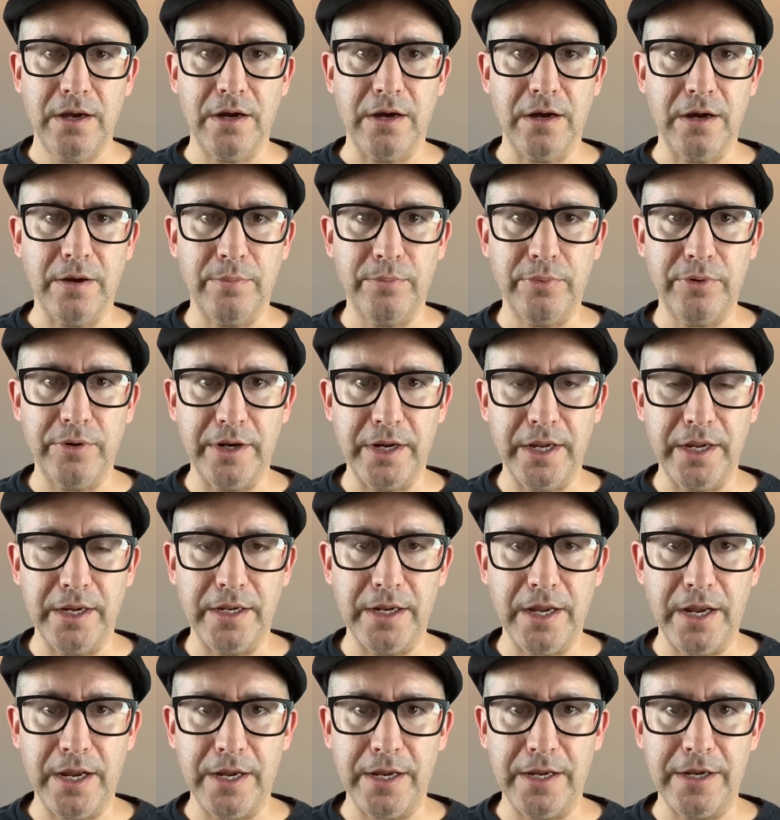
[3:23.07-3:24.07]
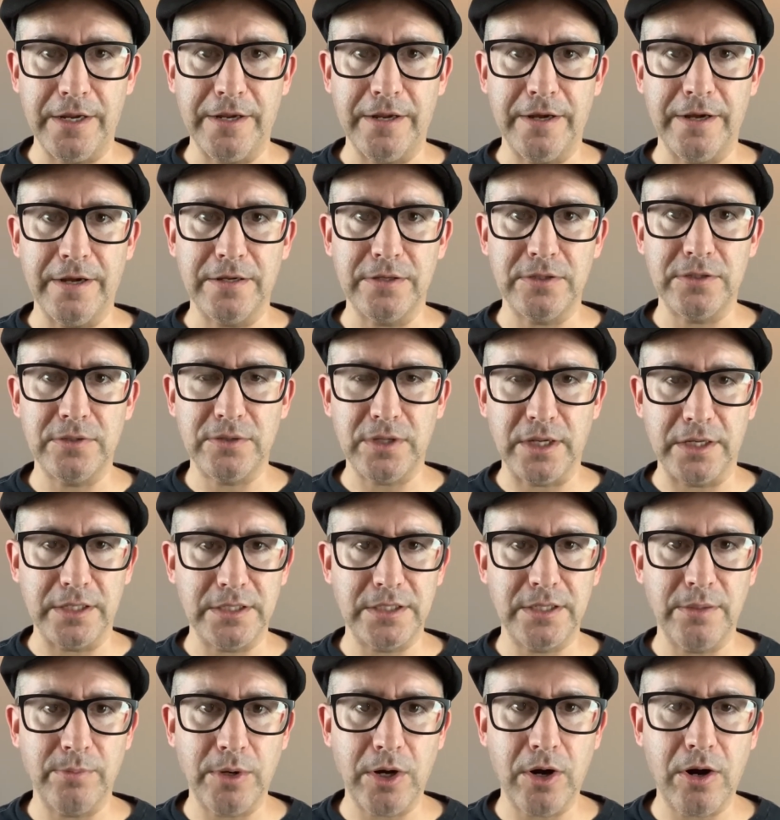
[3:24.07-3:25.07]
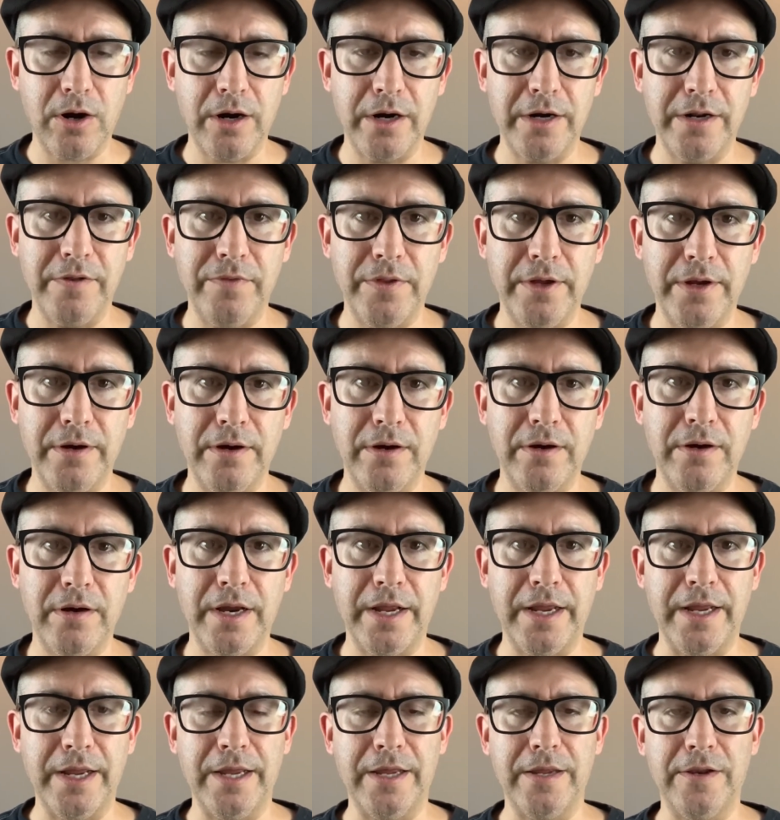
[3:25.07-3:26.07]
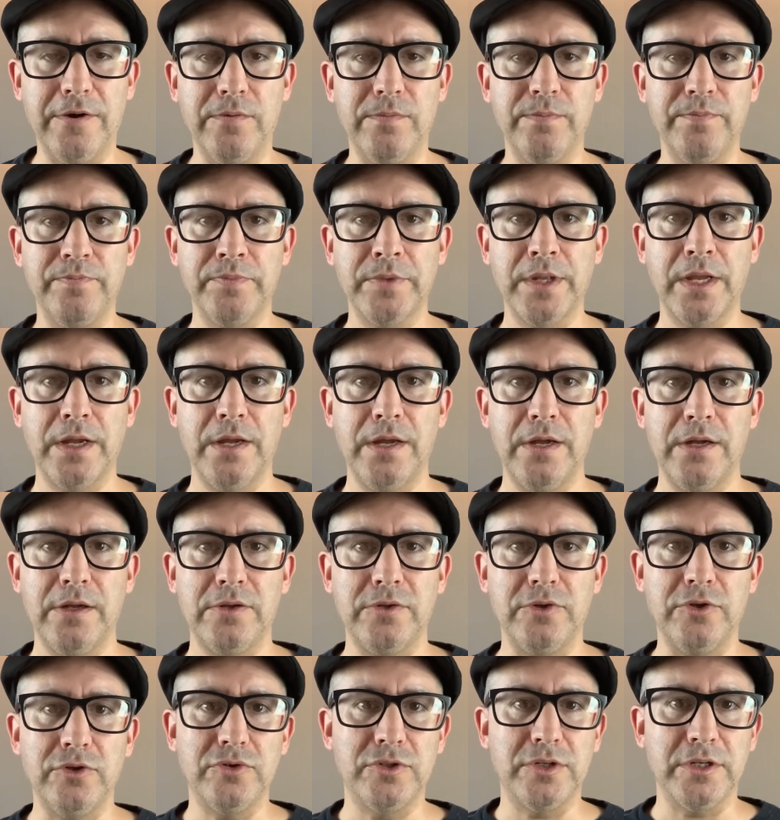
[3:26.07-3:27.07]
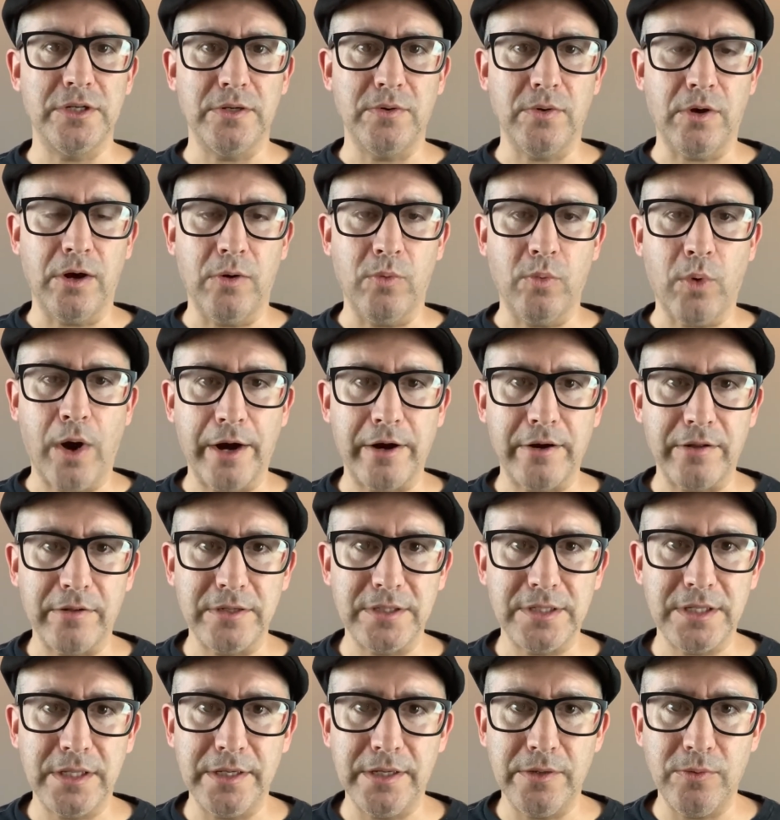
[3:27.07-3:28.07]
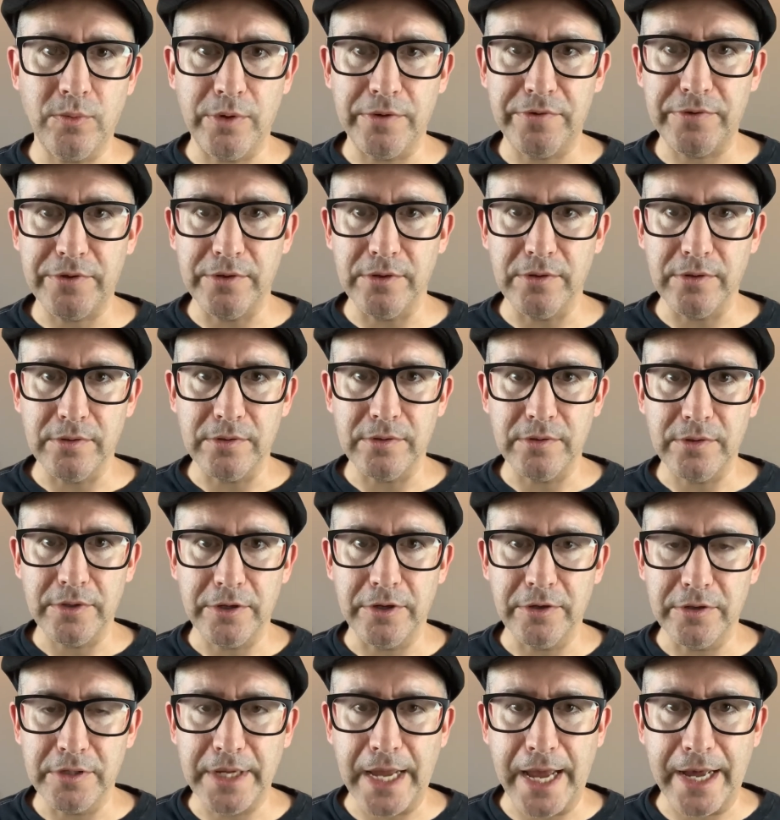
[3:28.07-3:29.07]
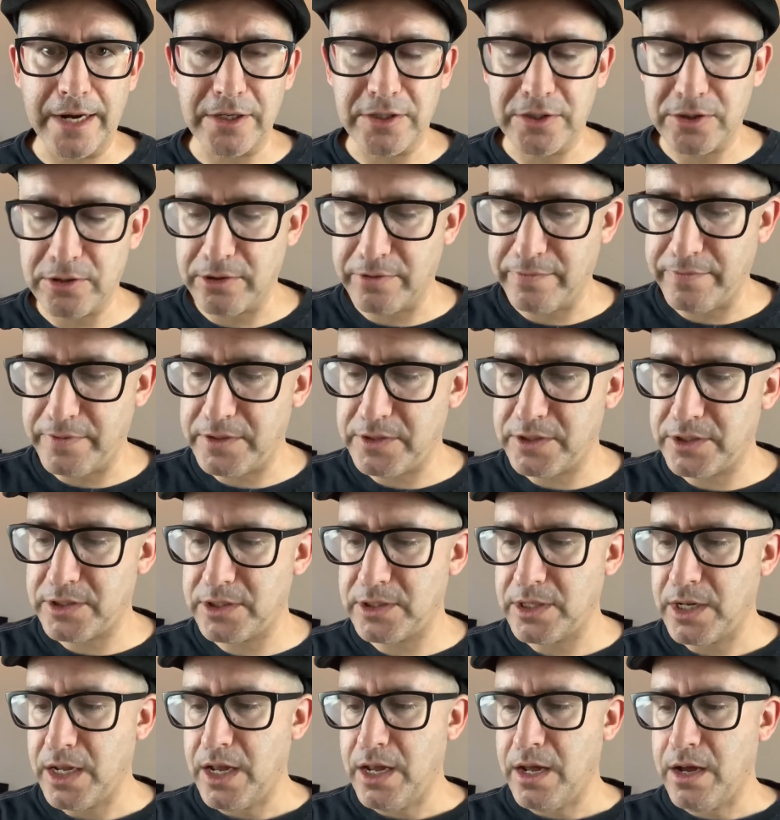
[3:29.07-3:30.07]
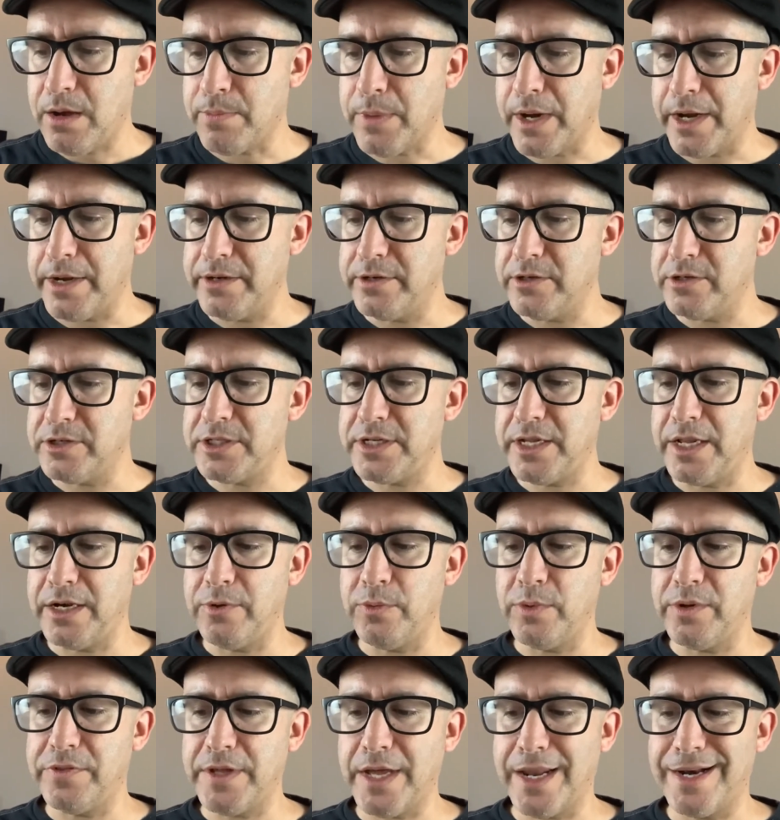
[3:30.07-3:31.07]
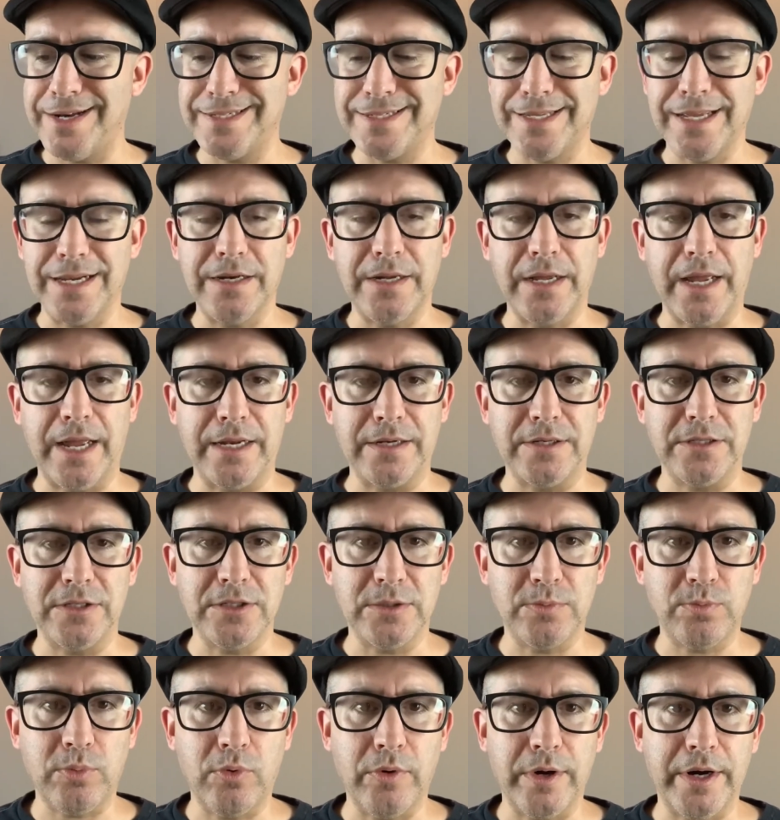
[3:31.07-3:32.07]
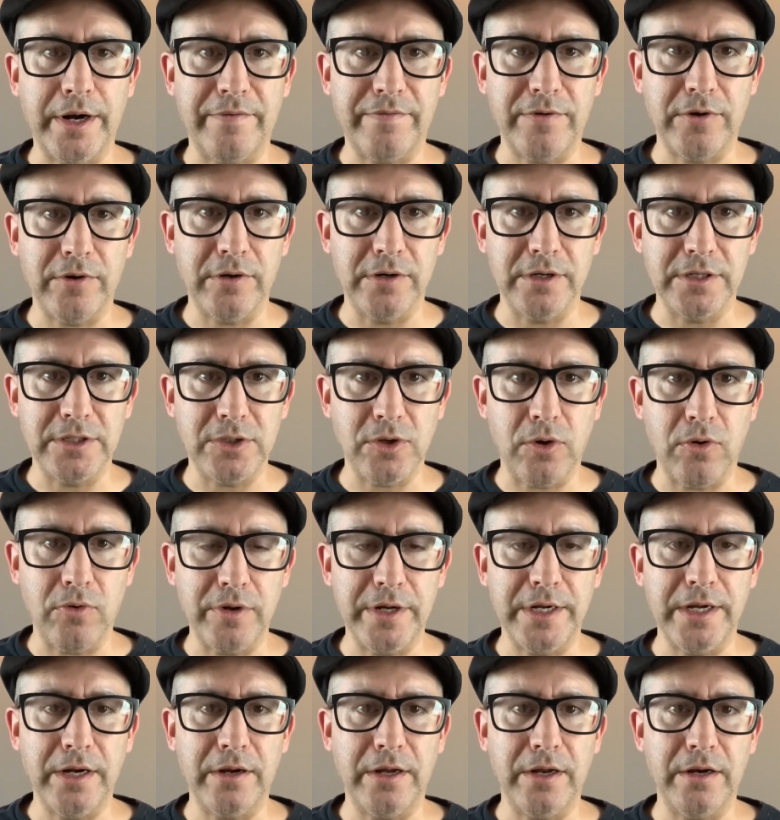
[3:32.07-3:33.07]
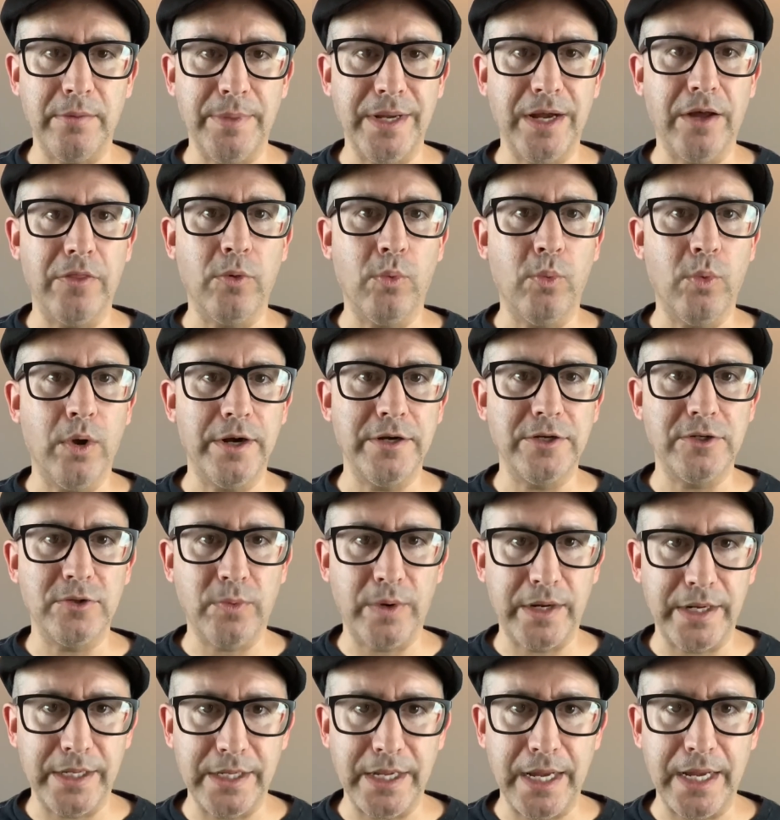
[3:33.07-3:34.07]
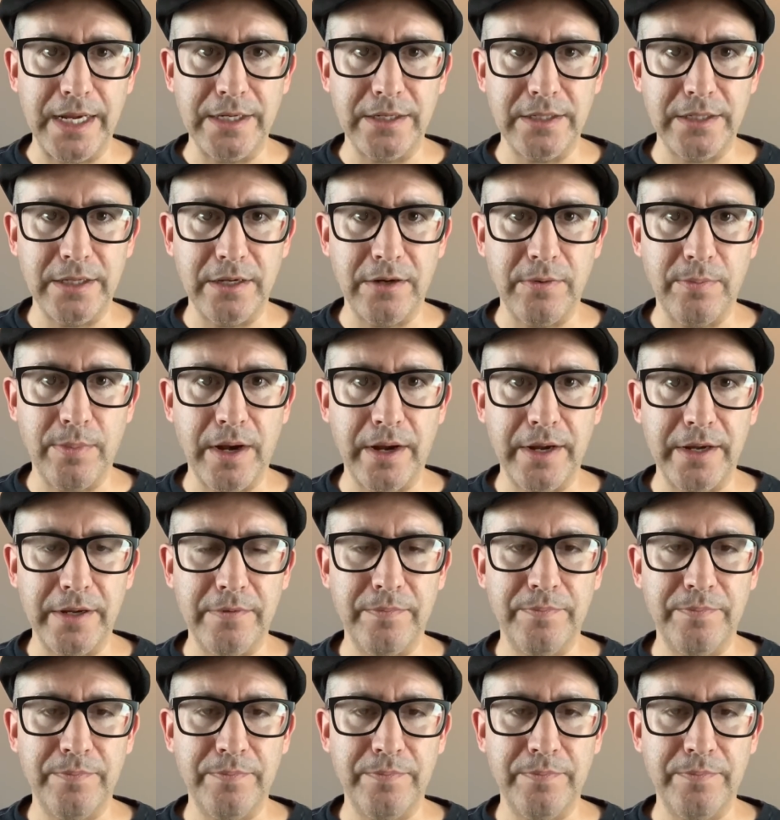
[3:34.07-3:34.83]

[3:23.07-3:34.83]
put like a SIM card in there and use it wirelessly with your data service. My understanding with that is that at this point I've heard it's only going to be on the 128 gigabyte